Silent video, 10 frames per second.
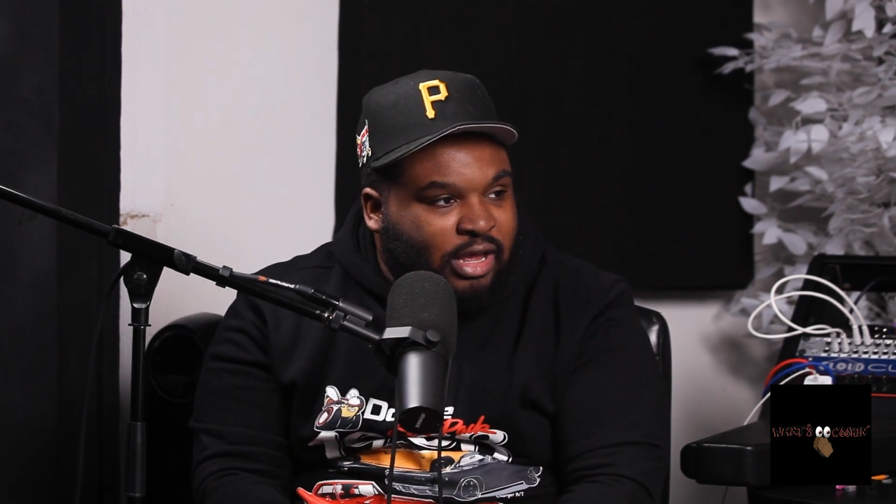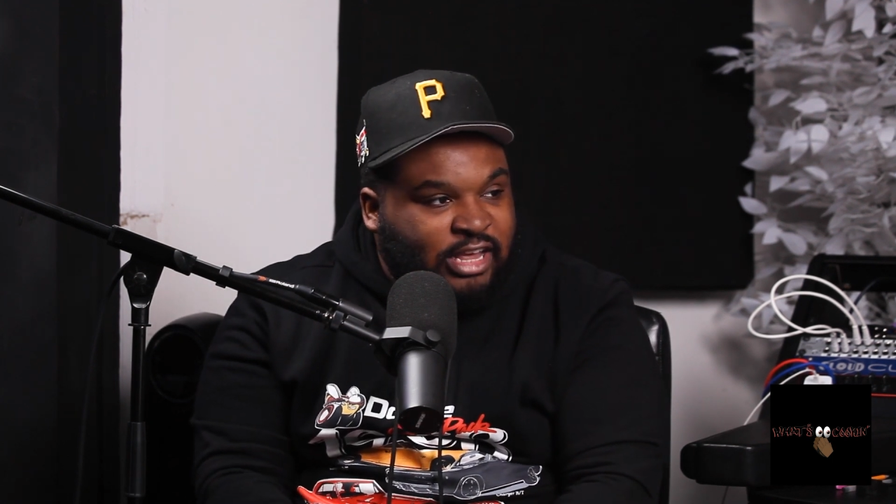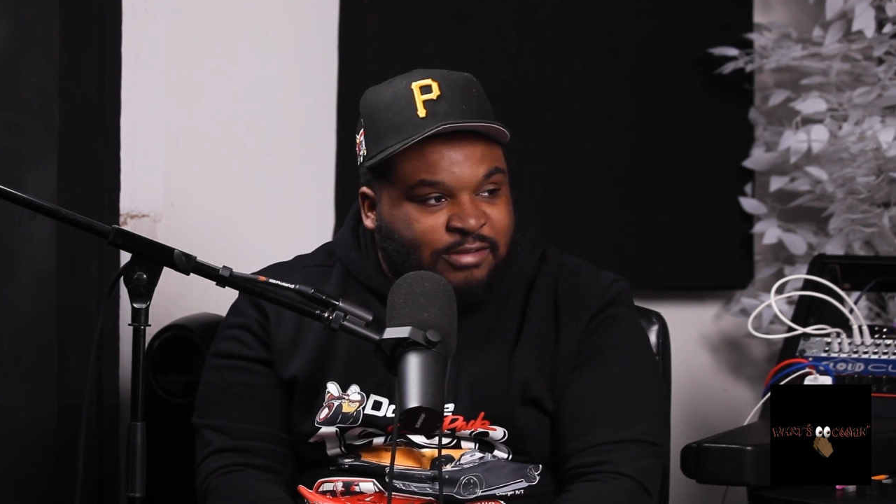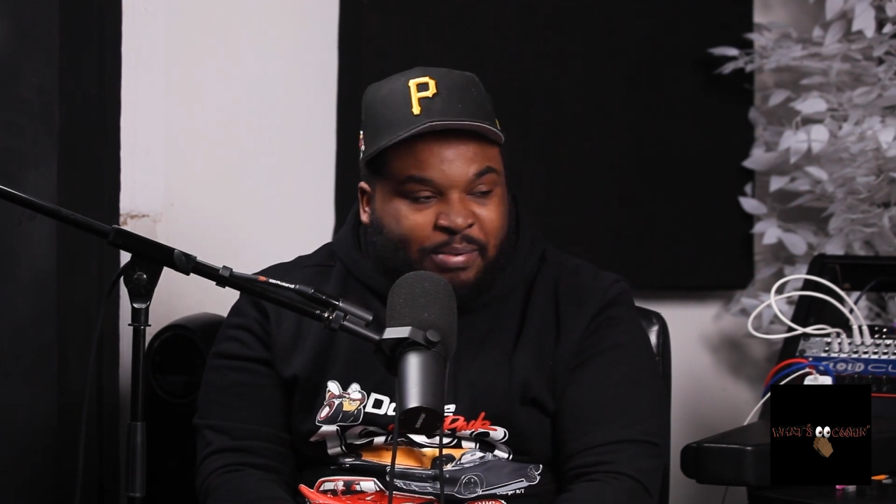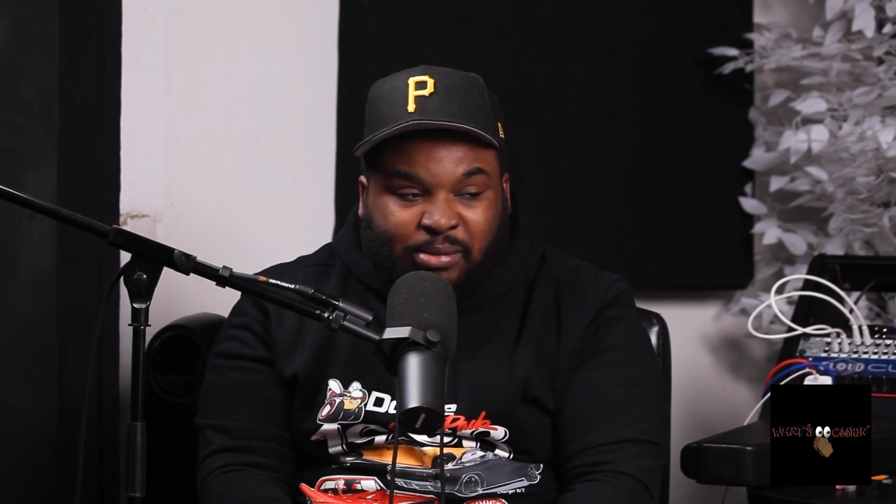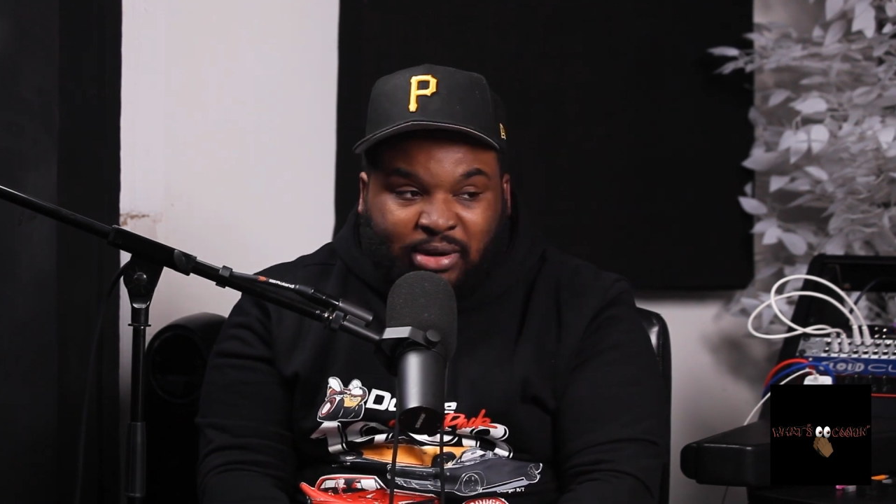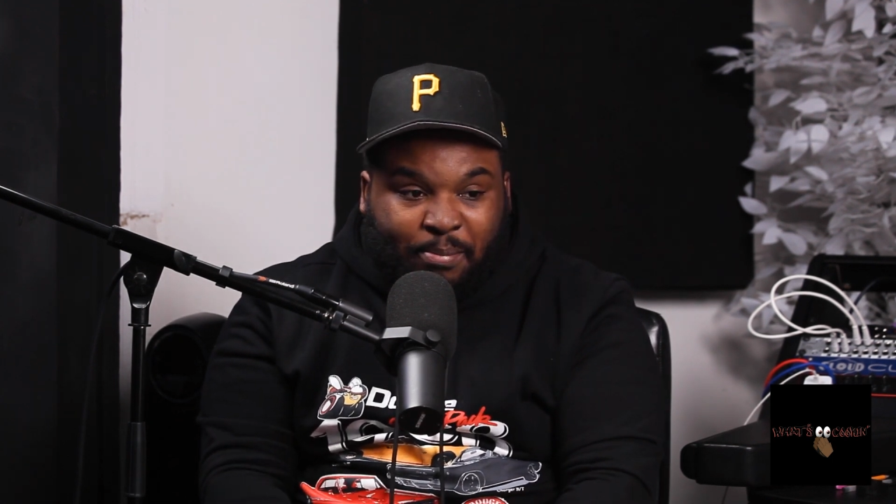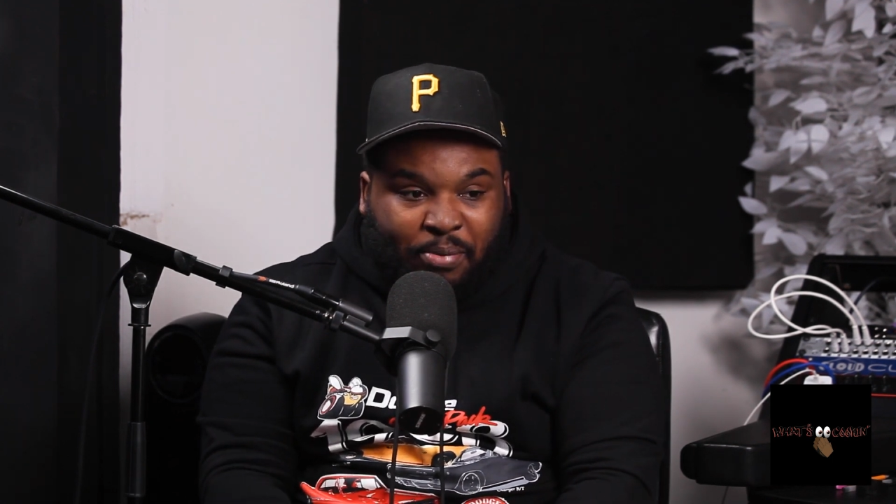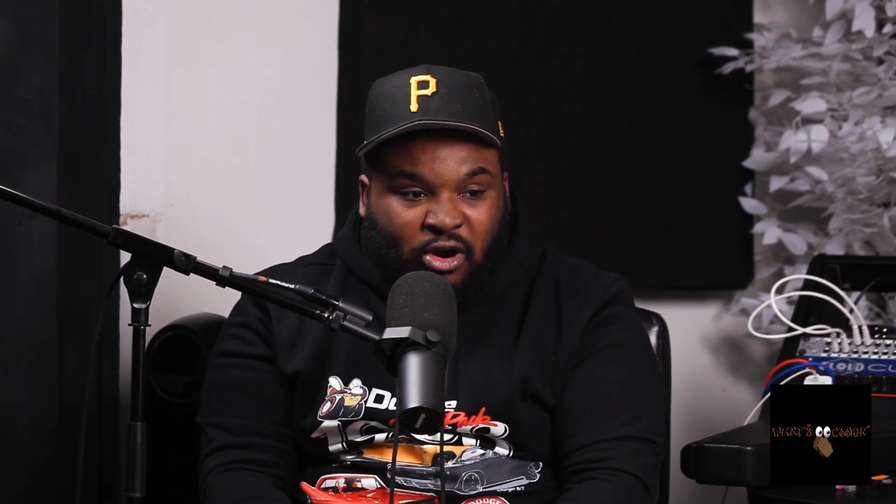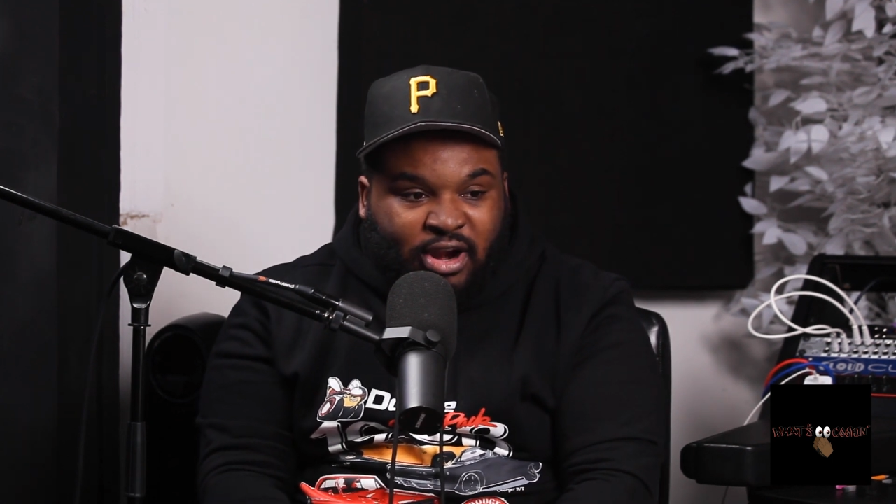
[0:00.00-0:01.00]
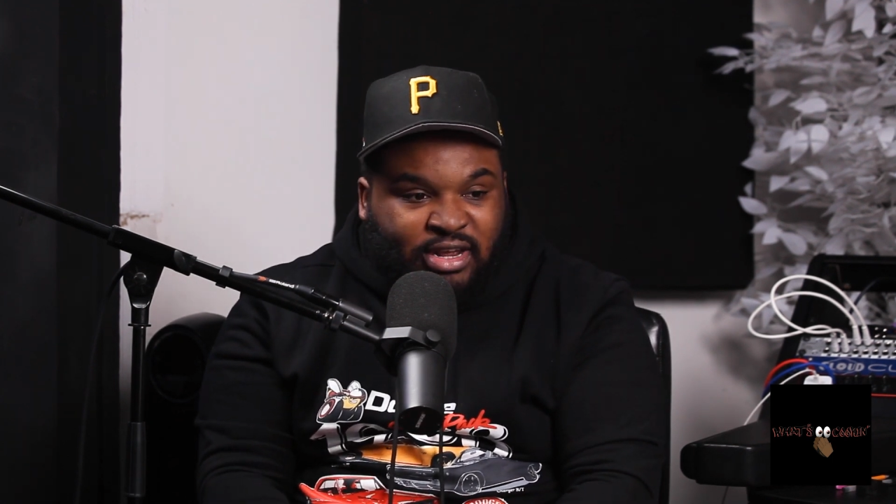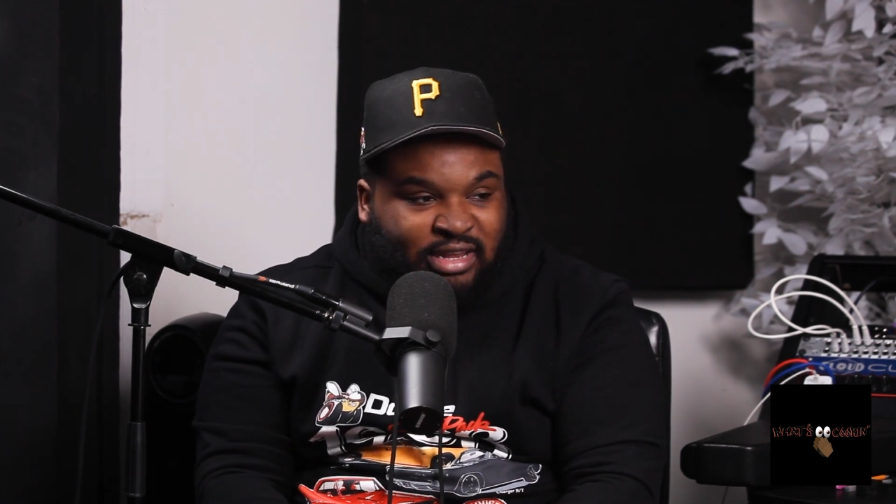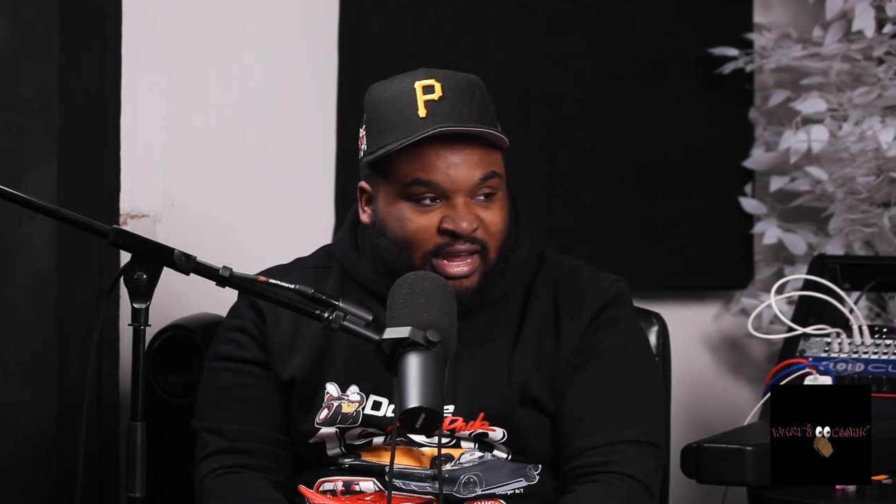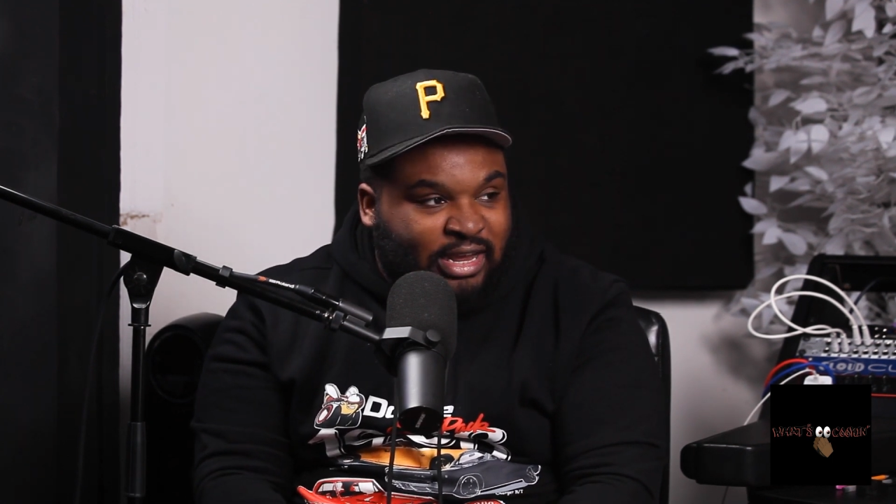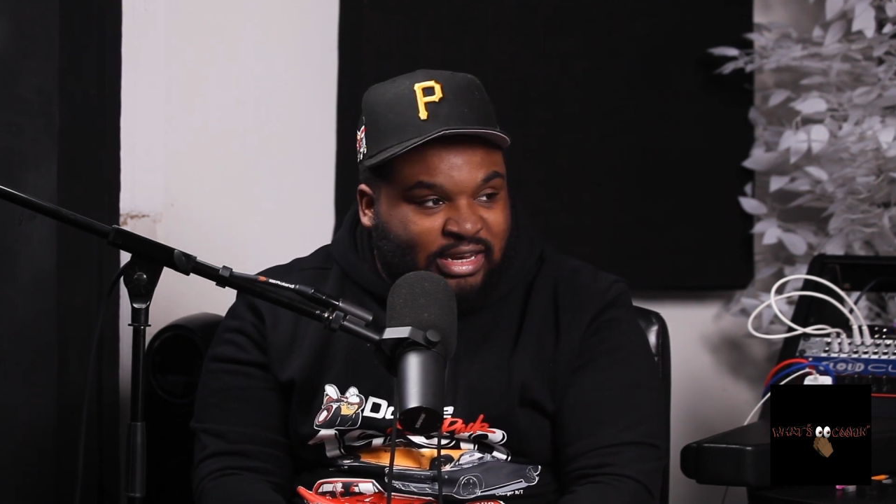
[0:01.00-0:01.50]
There's people at parties
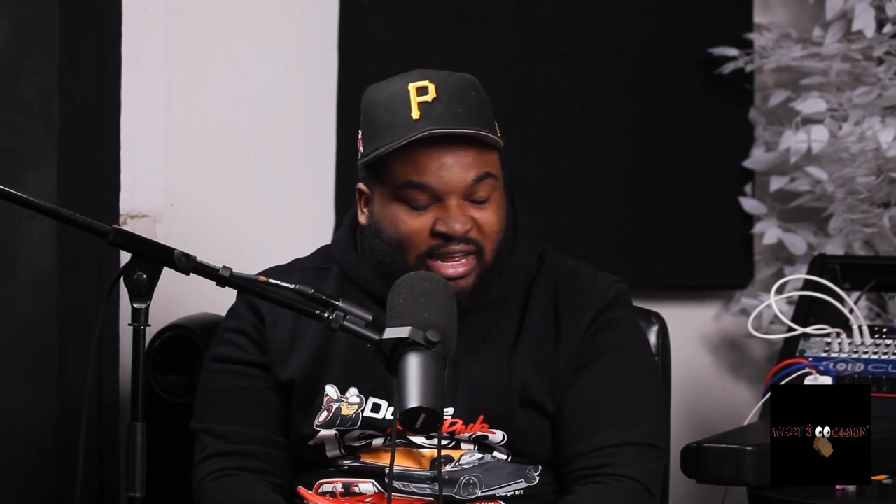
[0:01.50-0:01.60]
like,